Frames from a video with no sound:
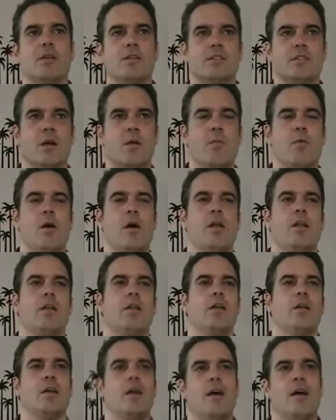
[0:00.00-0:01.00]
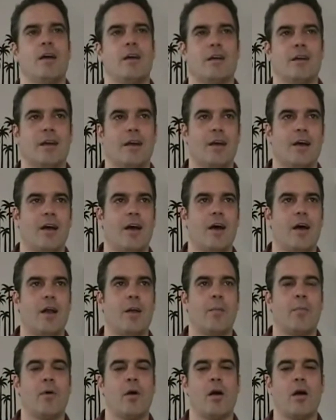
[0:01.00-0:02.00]
someone
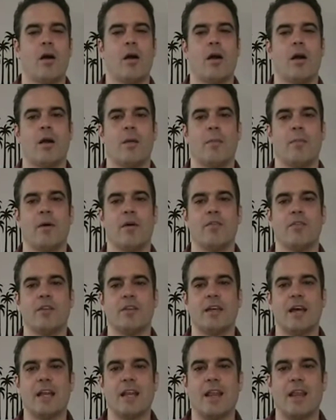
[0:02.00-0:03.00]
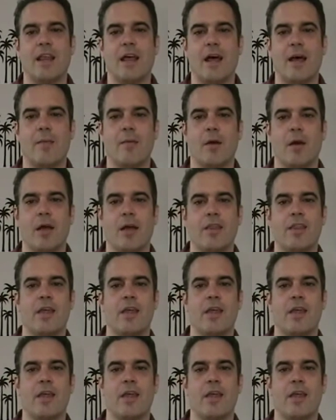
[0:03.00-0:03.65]
on a par above the Dalai Lama,